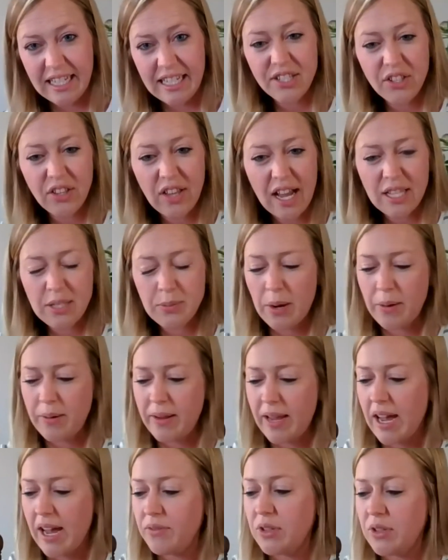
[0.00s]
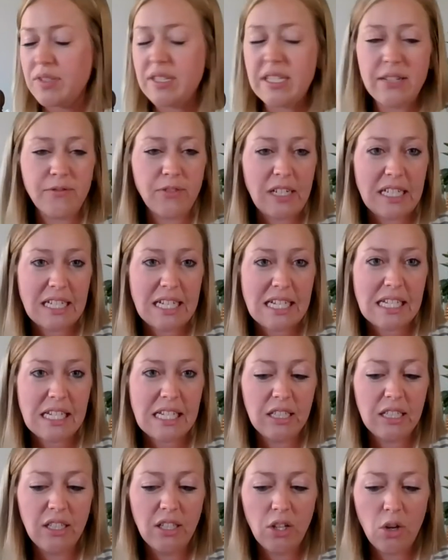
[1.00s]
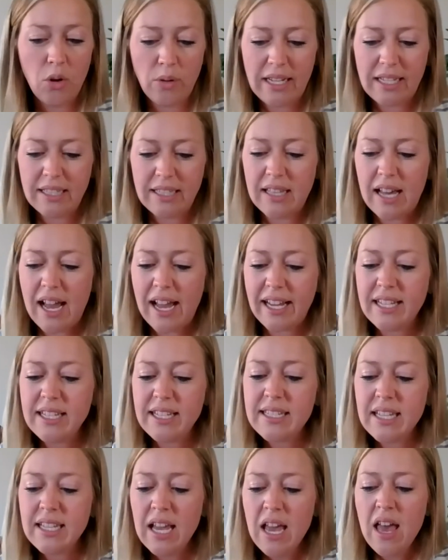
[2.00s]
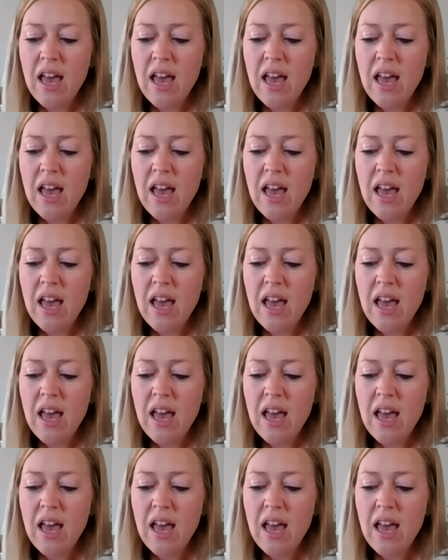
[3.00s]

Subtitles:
So that's why we have those different loading lines.